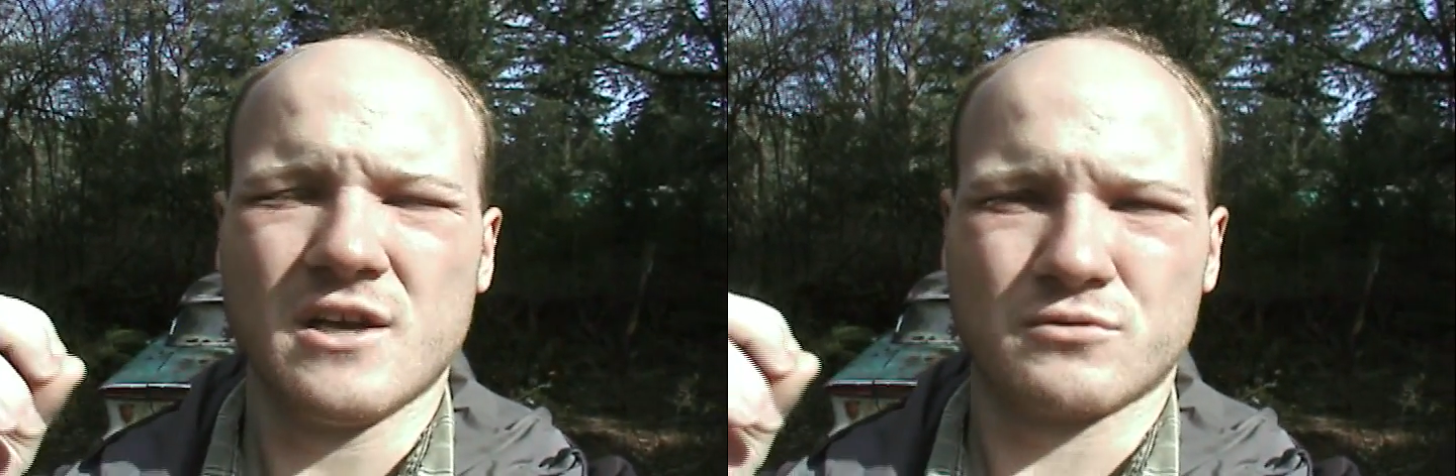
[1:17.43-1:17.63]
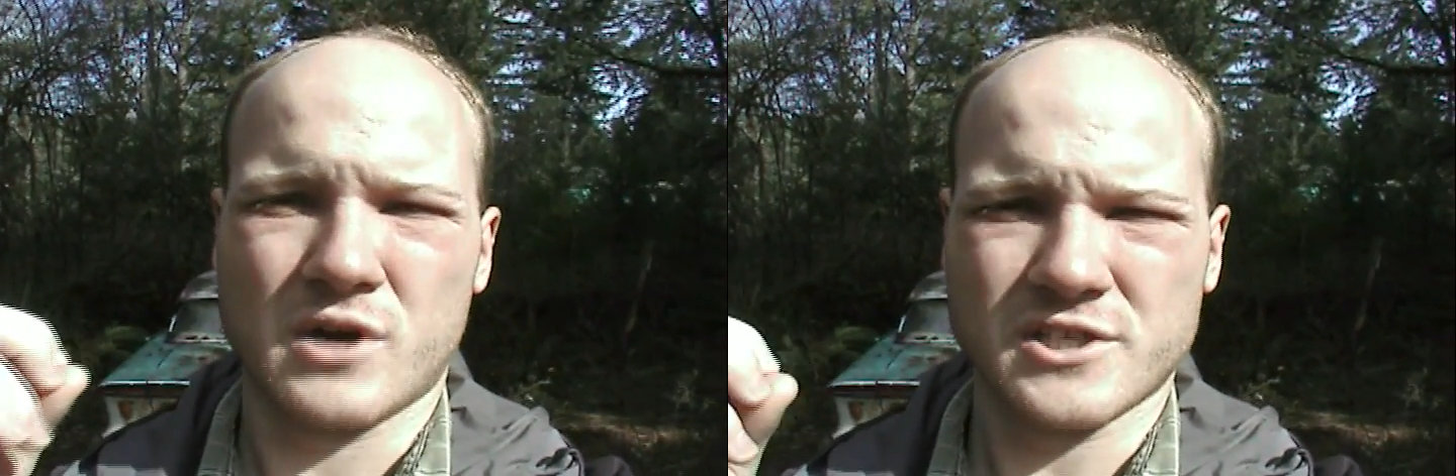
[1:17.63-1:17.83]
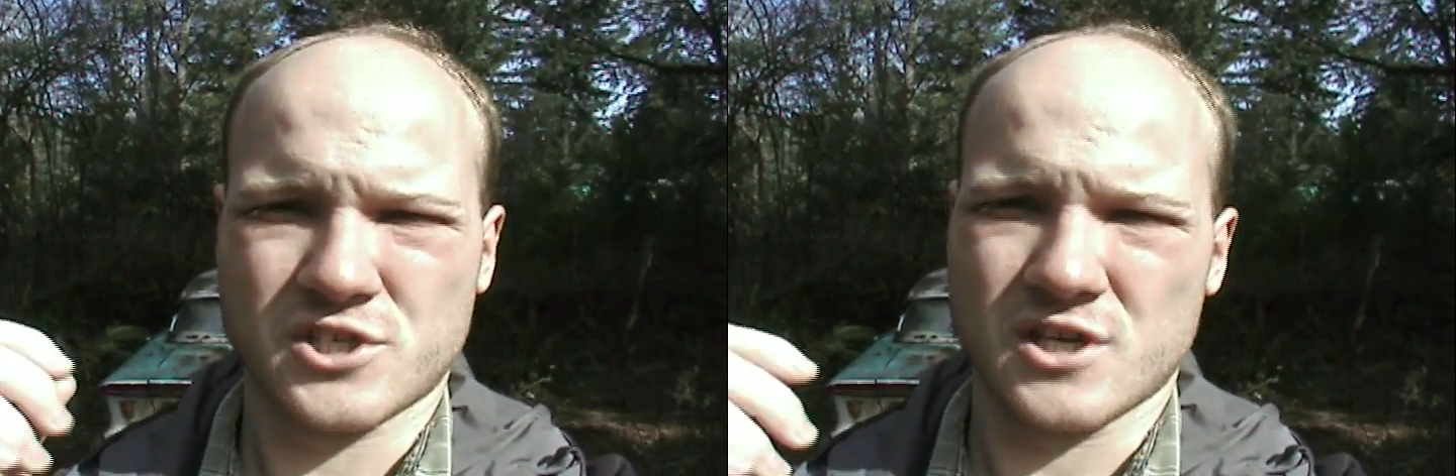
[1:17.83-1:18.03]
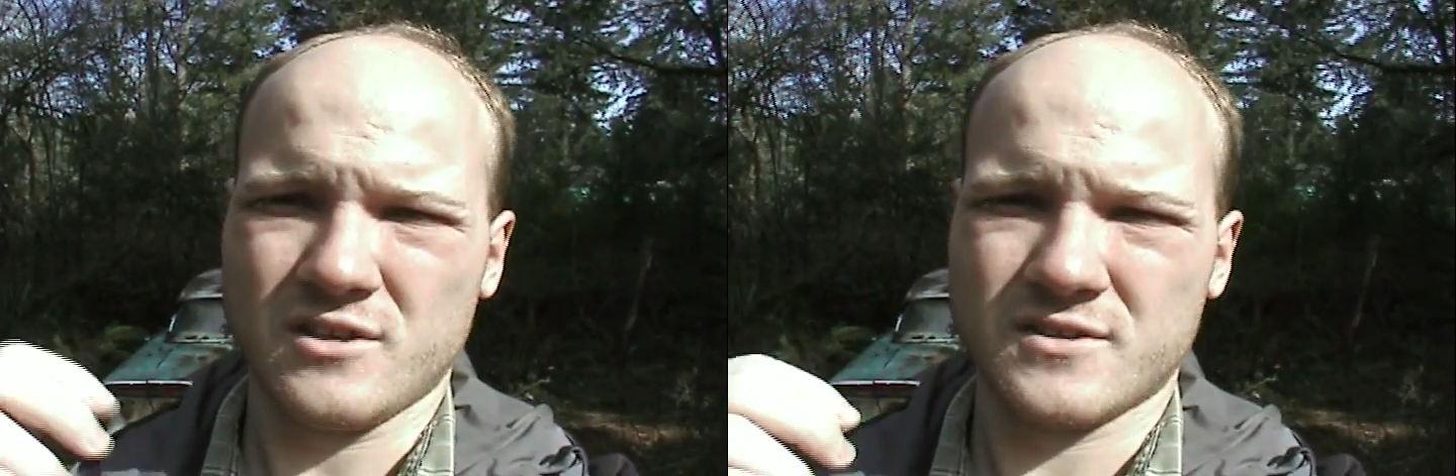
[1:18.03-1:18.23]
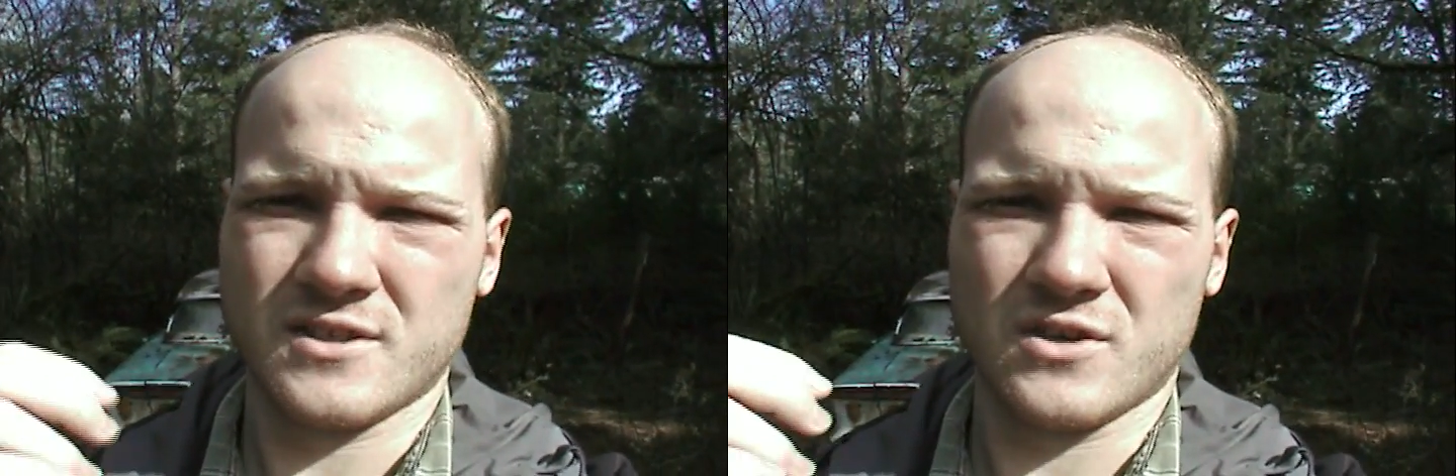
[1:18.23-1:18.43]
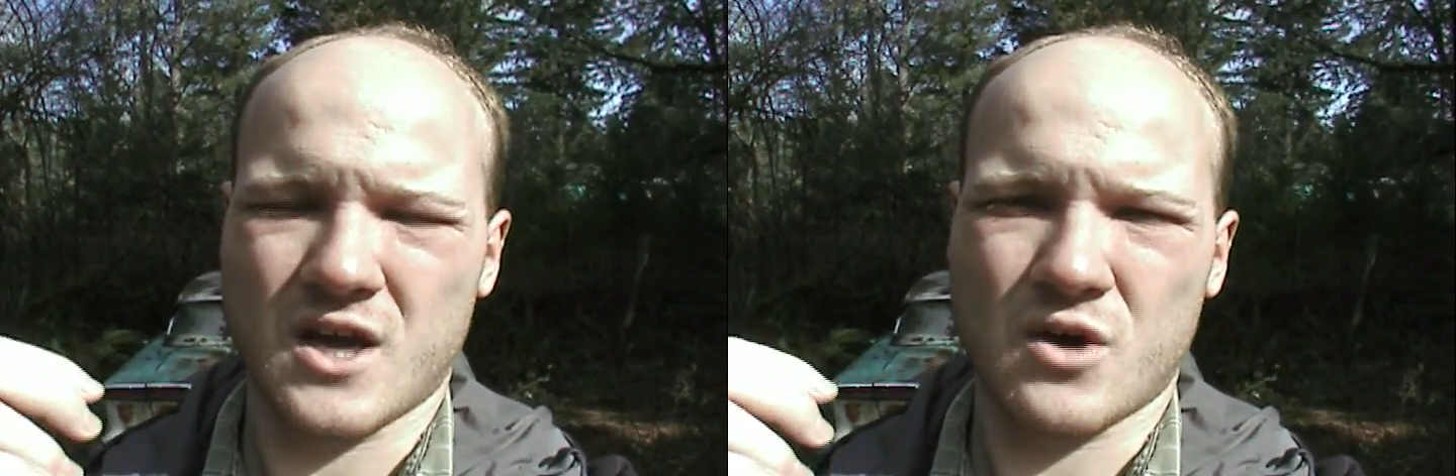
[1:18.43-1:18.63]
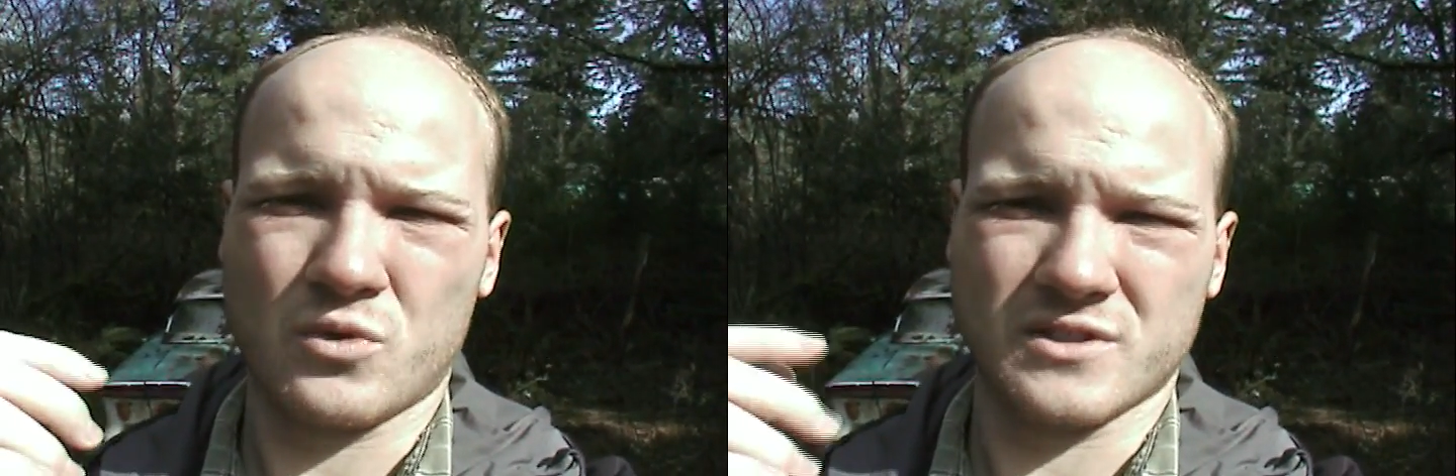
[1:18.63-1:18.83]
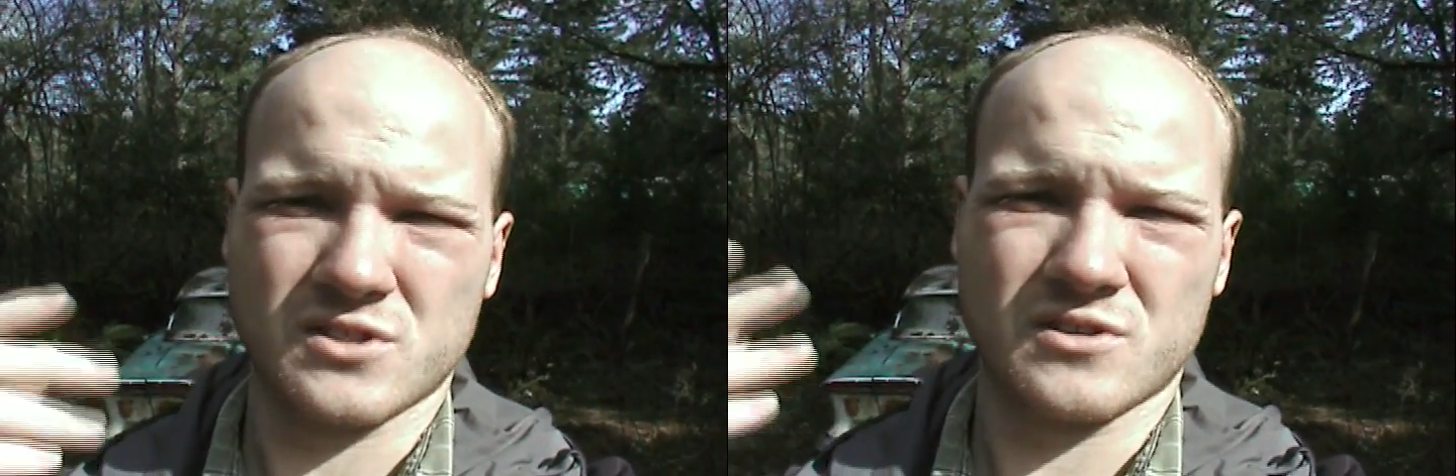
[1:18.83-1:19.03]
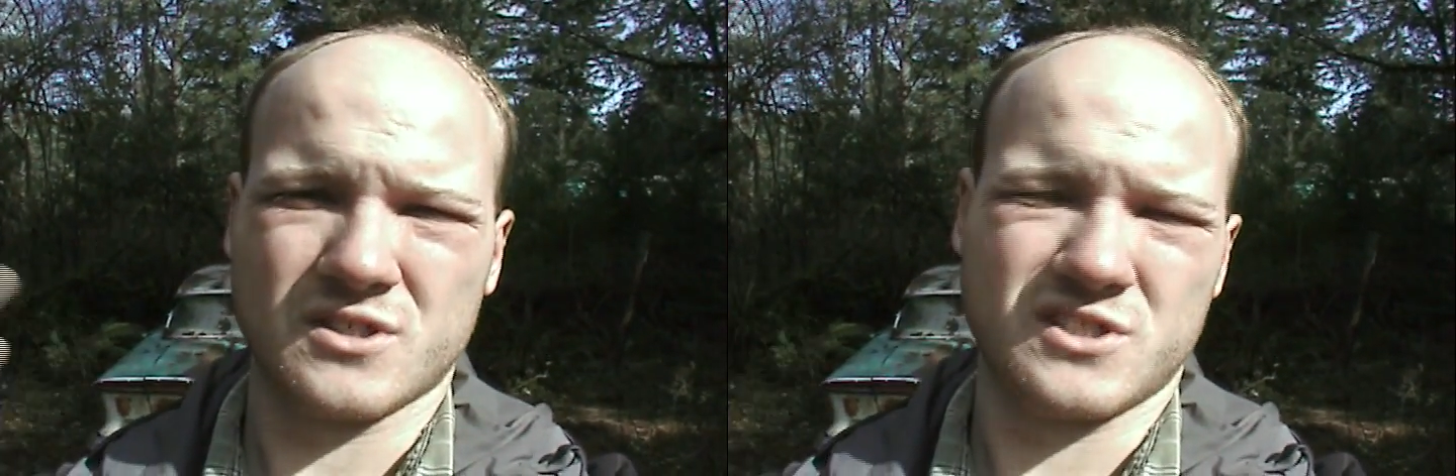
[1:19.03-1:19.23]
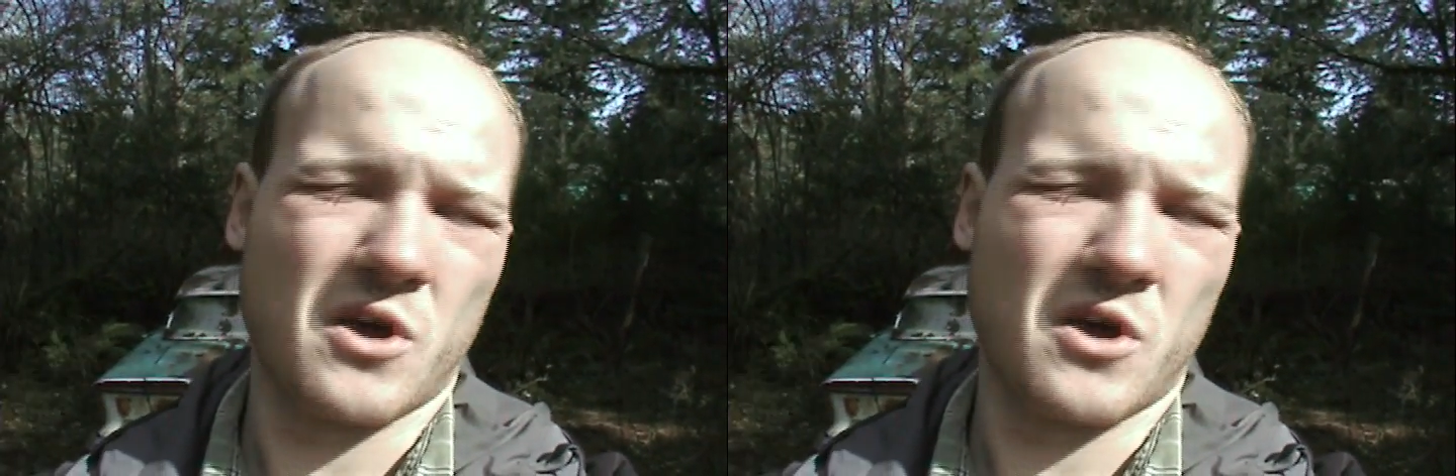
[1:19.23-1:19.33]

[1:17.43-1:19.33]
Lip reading: Russia, was